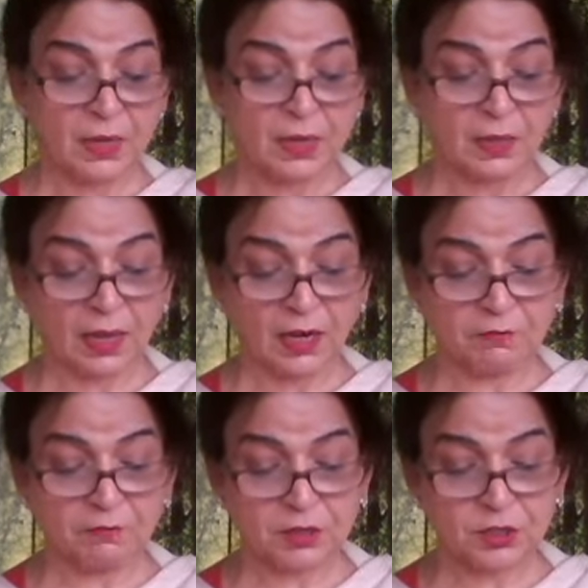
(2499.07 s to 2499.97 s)
The
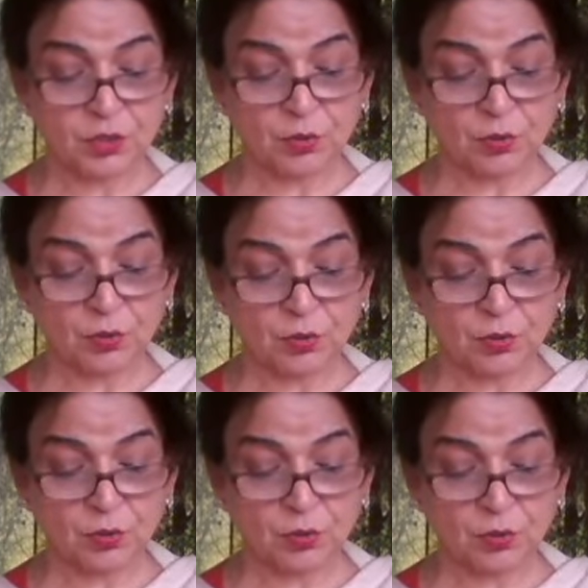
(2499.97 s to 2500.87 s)
elephant
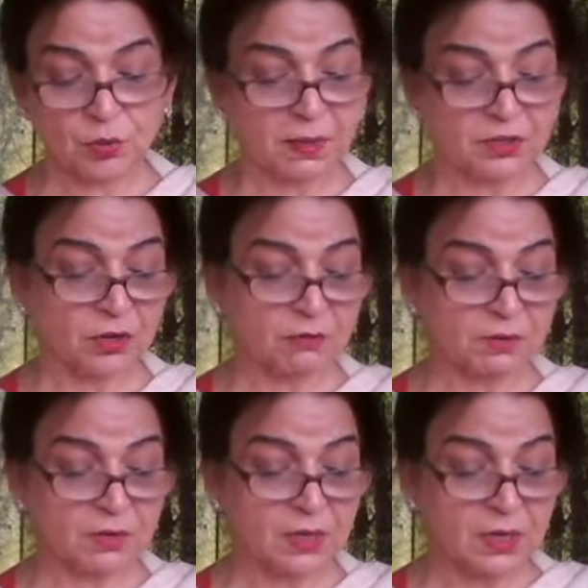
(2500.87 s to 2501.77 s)
surely has the better of
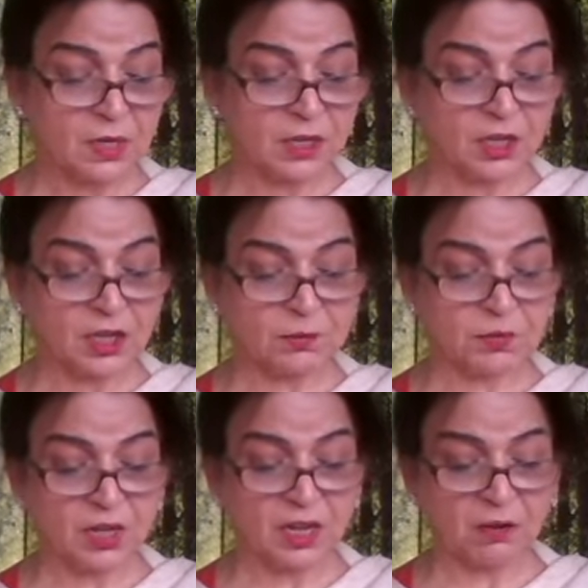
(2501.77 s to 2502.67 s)
it. He keeps
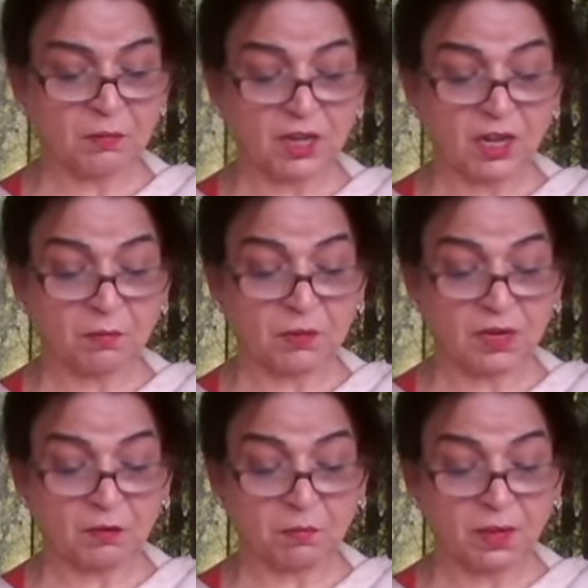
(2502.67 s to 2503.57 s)
the enemy
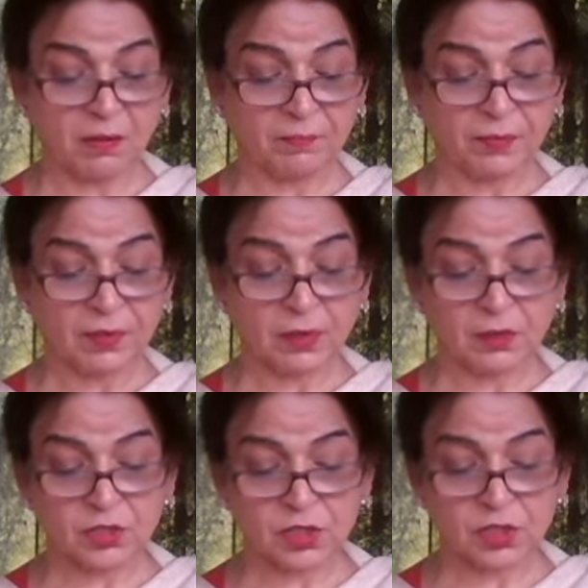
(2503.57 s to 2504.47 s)
army at bay,
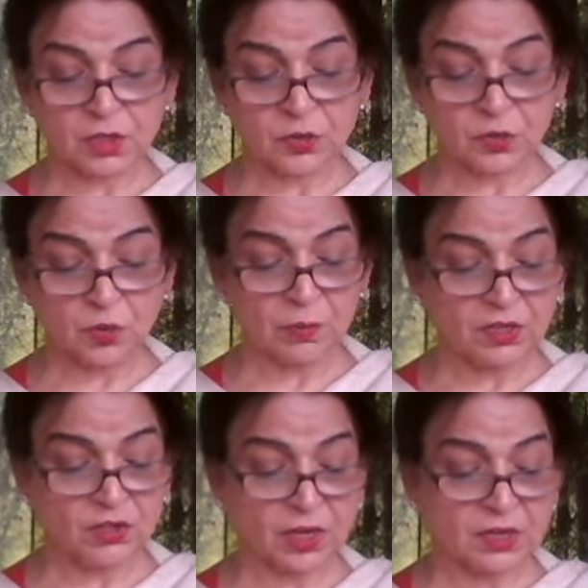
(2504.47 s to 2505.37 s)
crushing so
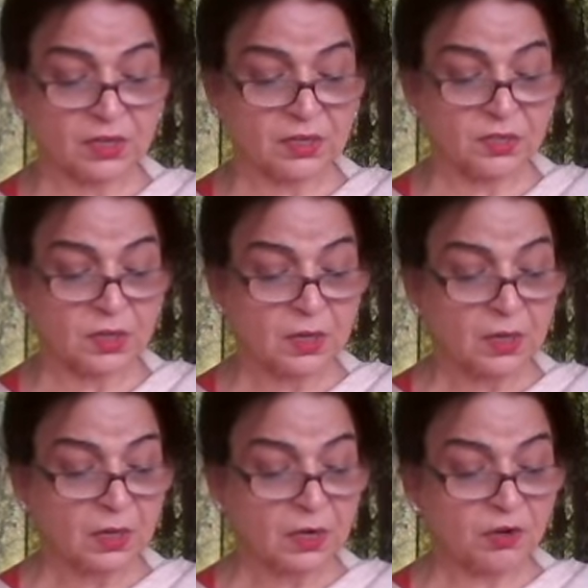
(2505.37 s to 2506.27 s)
many chariots
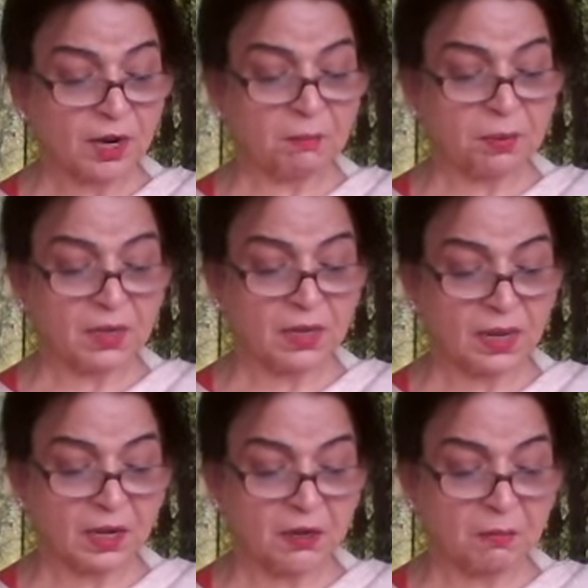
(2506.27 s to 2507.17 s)

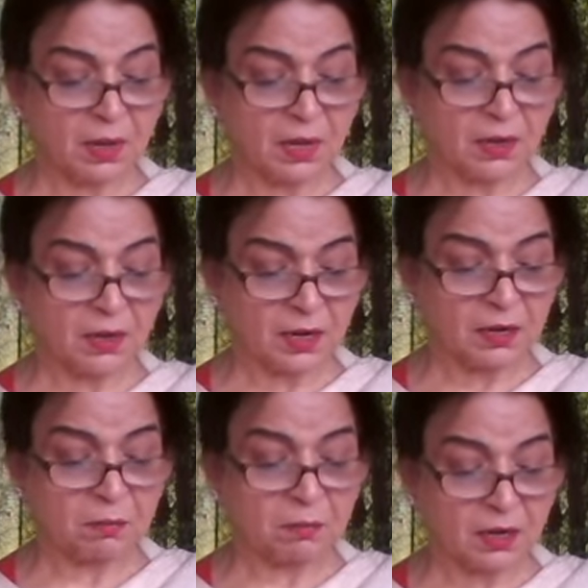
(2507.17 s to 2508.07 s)
trampling any man,
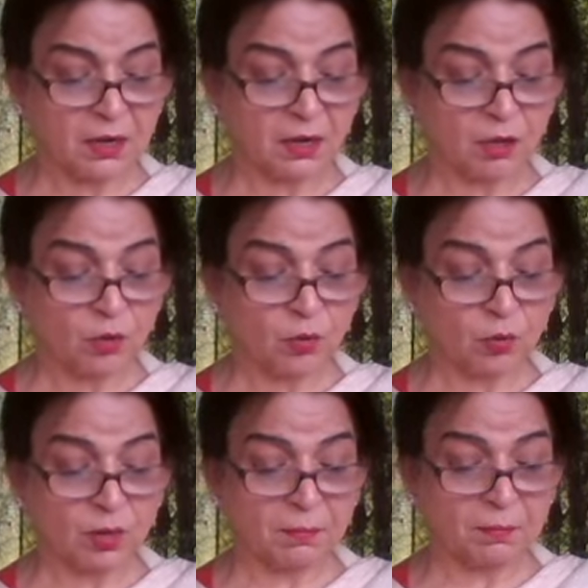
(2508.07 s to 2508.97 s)
any men
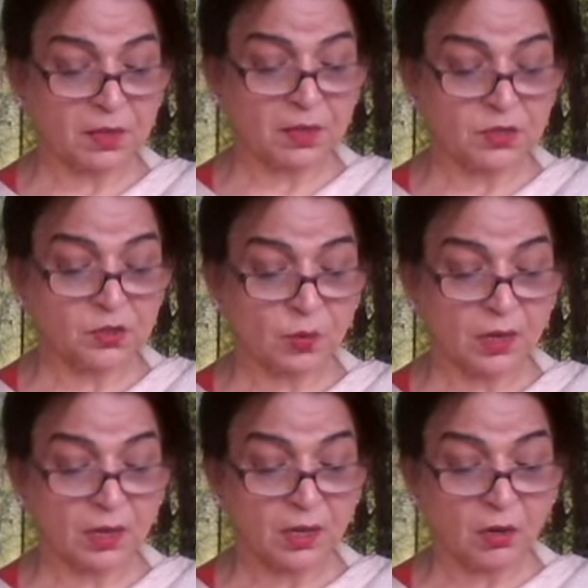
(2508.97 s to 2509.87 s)
who come in his
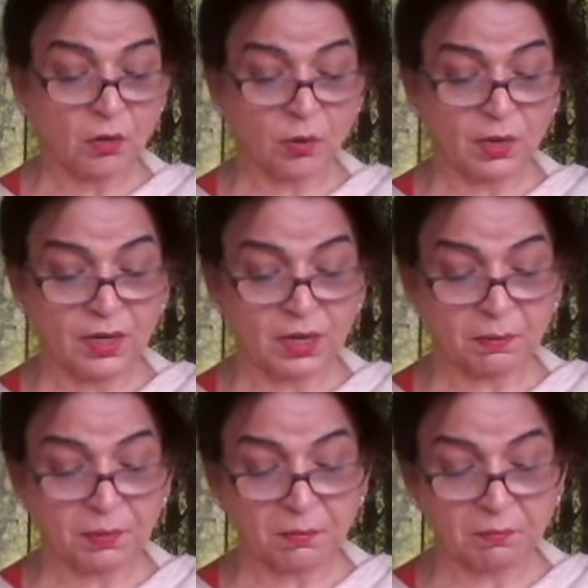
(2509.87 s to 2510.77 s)
way, holding
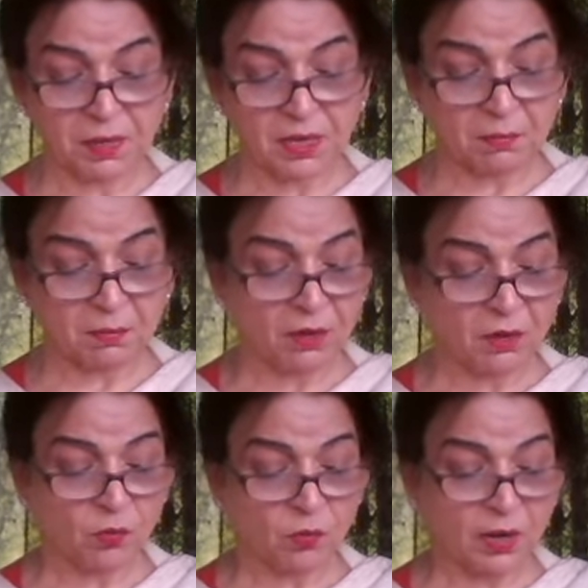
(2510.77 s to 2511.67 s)
up Bhim,
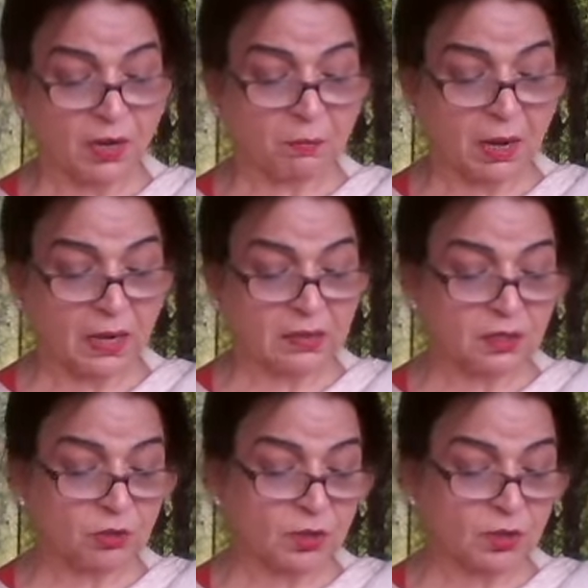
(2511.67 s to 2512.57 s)
while
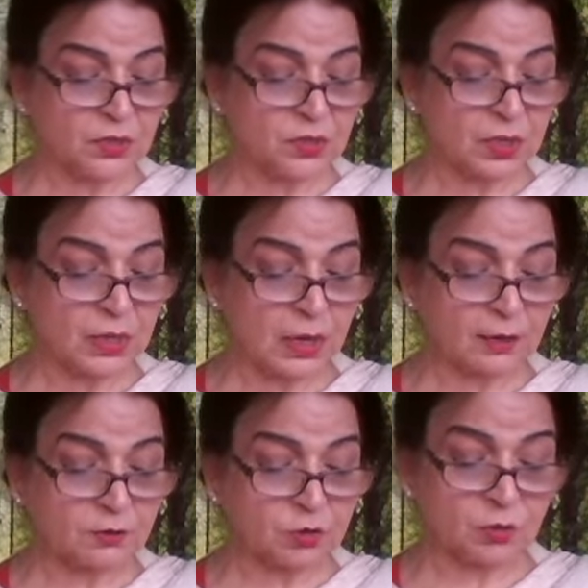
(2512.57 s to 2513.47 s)
Bhagat on his
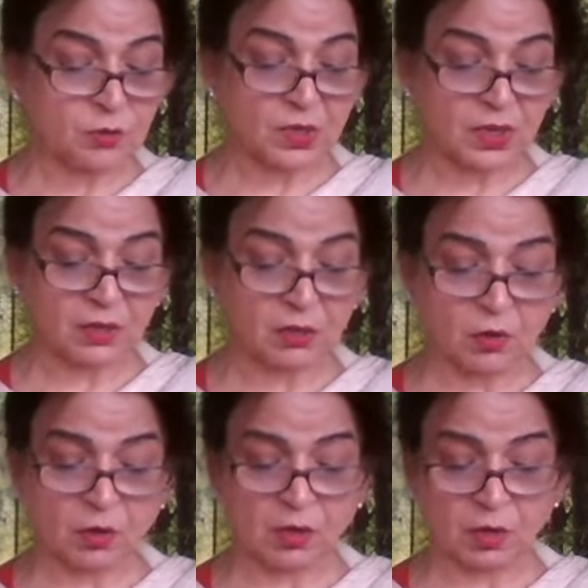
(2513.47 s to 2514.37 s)
neck shows death
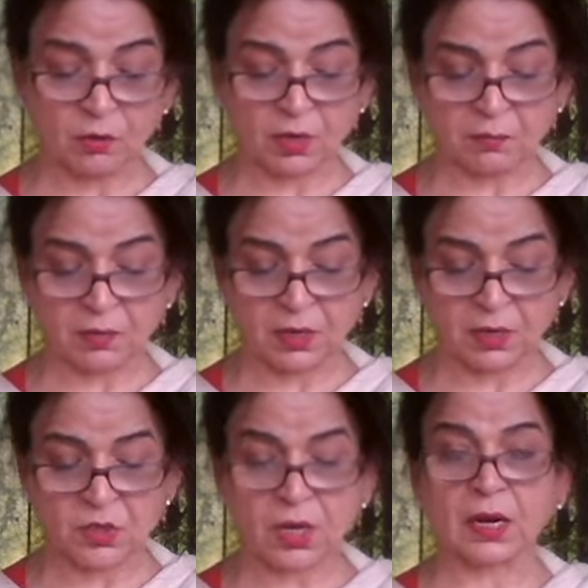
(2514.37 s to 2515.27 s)
all around him in
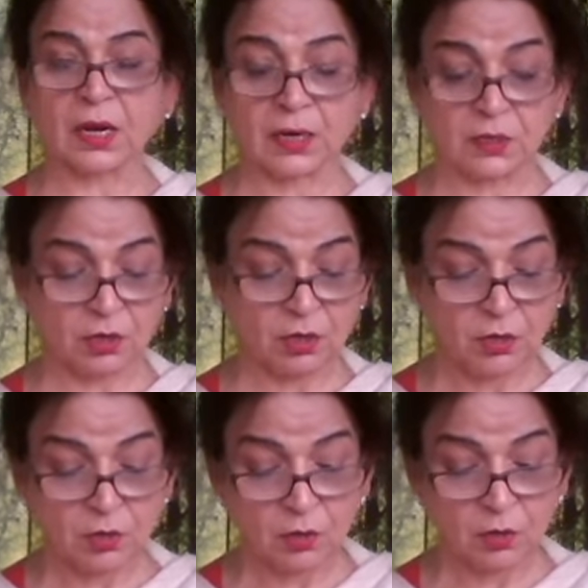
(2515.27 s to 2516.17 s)
a scarlet
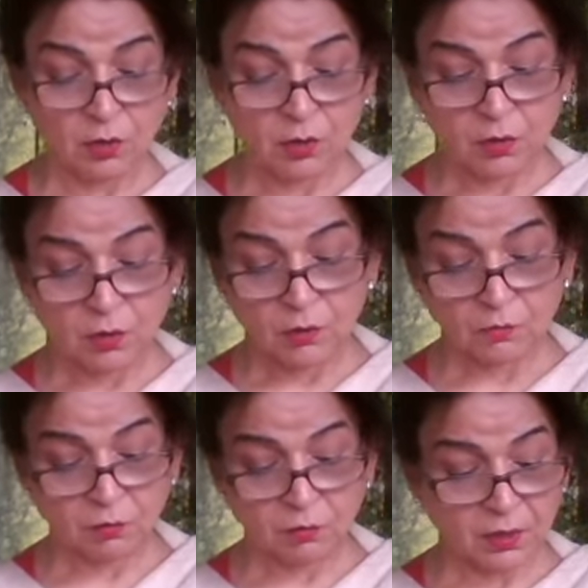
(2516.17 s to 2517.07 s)

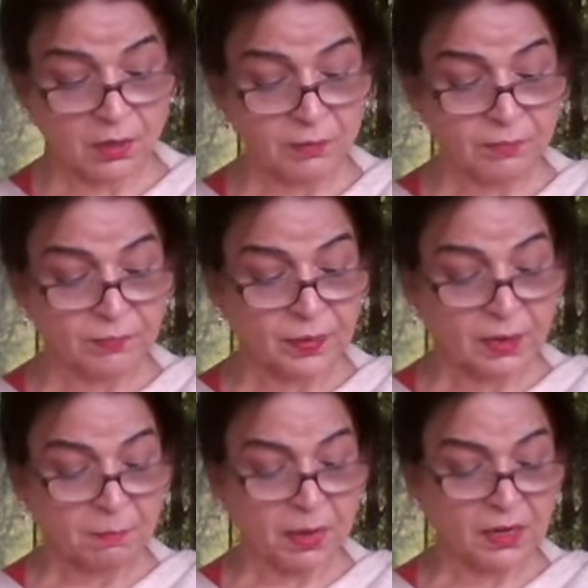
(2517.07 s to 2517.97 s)
flurry.
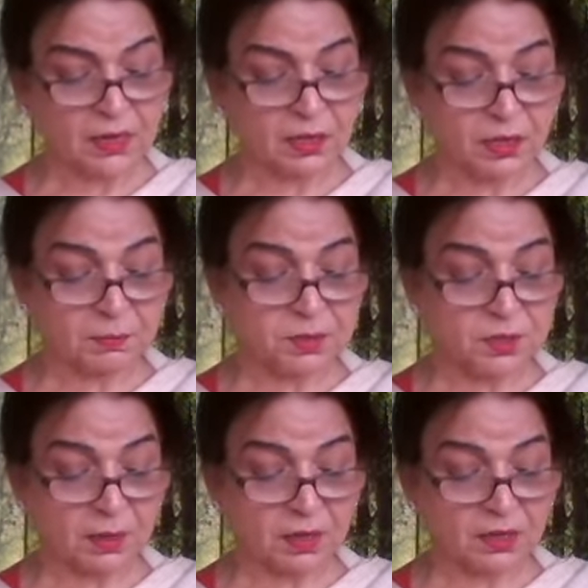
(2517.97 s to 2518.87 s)
Panic grips
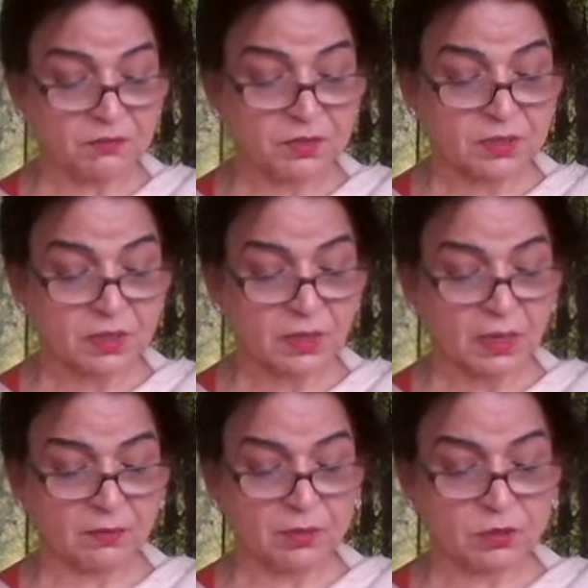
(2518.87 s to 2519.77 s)
the Pandavas,
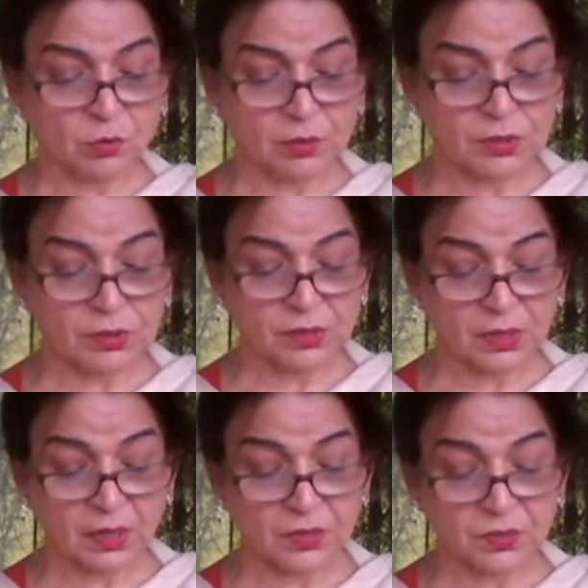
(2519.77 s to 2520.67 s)
and their soldiers'
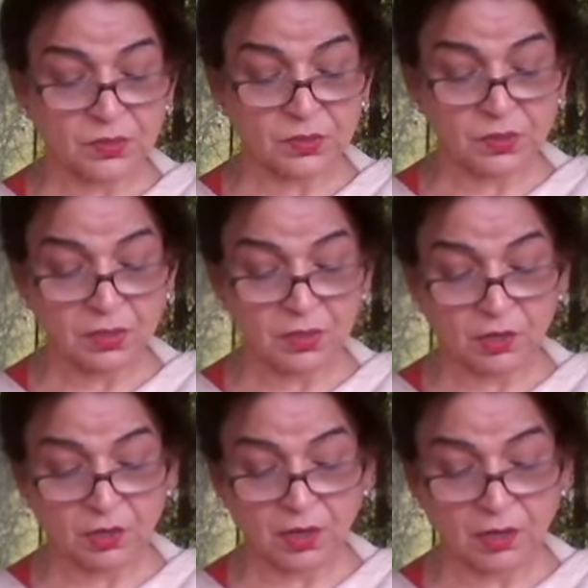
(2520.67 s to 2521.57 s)
cries
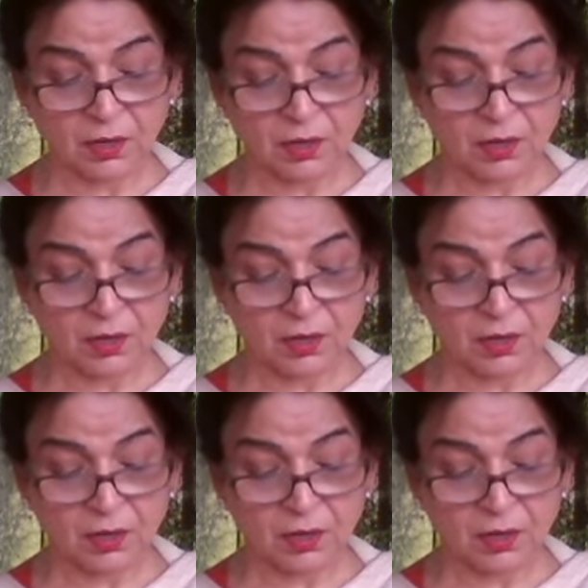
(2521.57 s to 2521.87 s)
ring